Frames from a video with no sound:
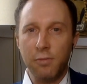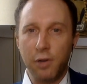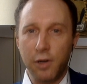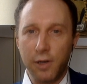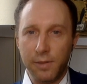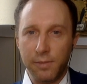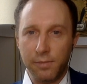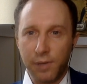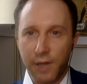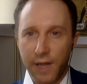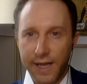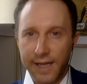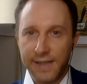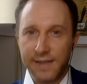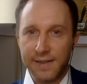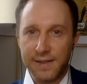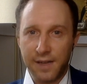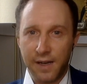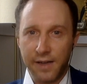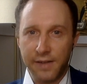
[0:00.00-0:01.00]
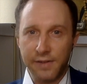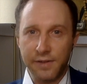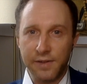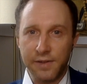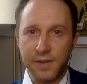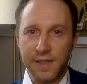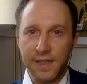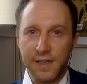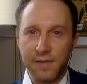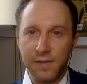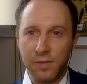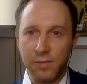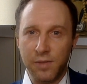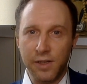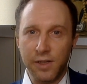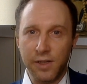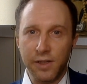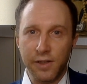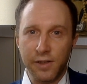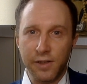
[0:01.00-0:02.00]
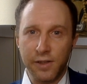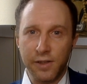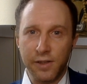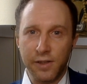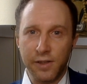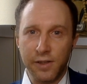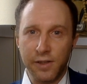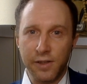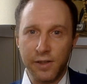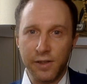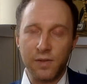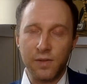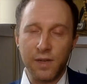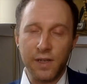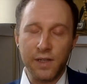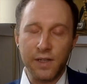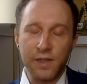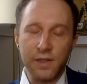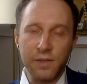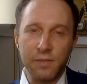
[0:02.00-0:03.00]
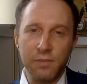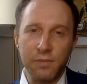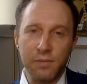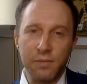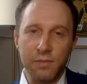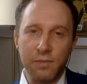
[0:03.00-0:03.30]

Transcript: put in place under Stephen Miller in this administration.